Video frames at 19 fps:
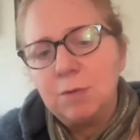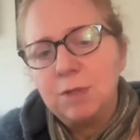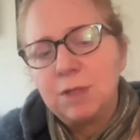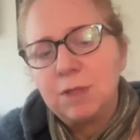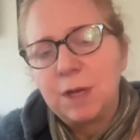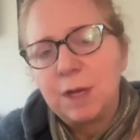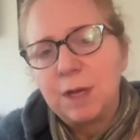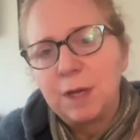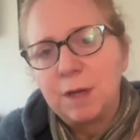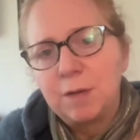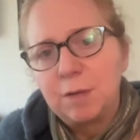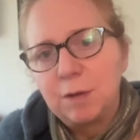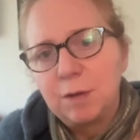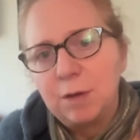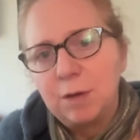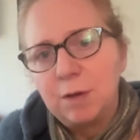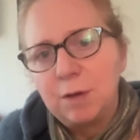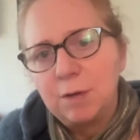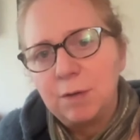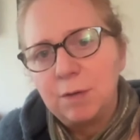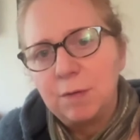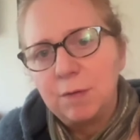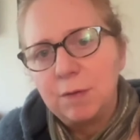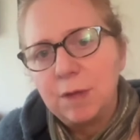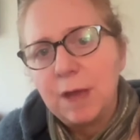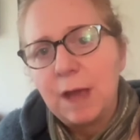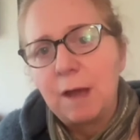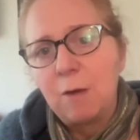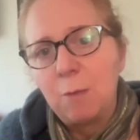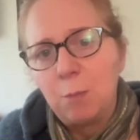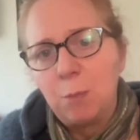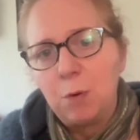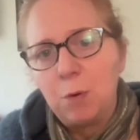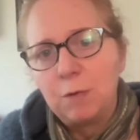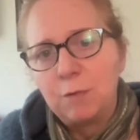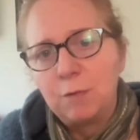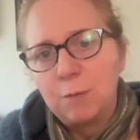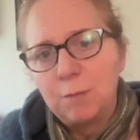you would take the
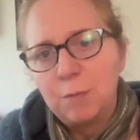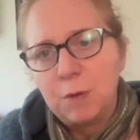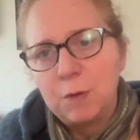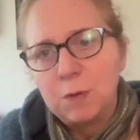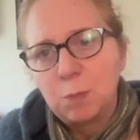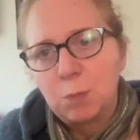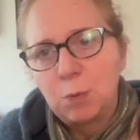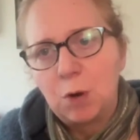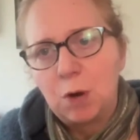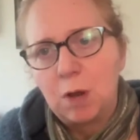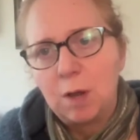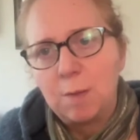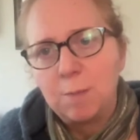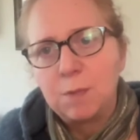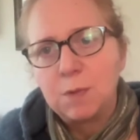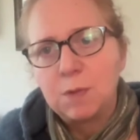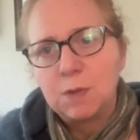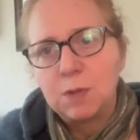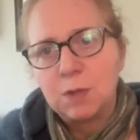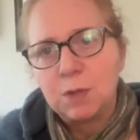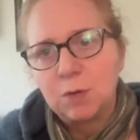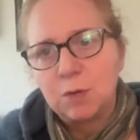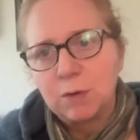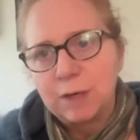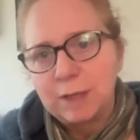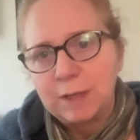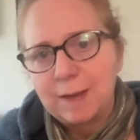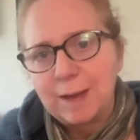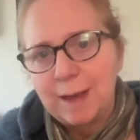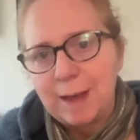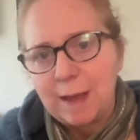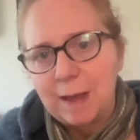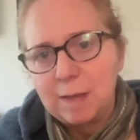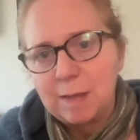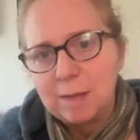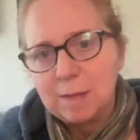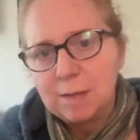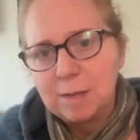output from those prompts to create the
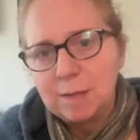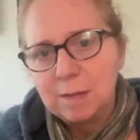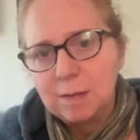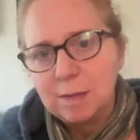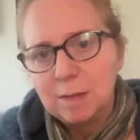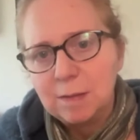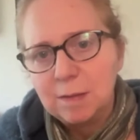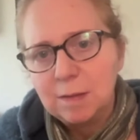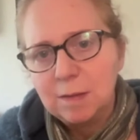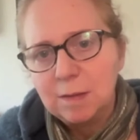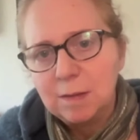ads?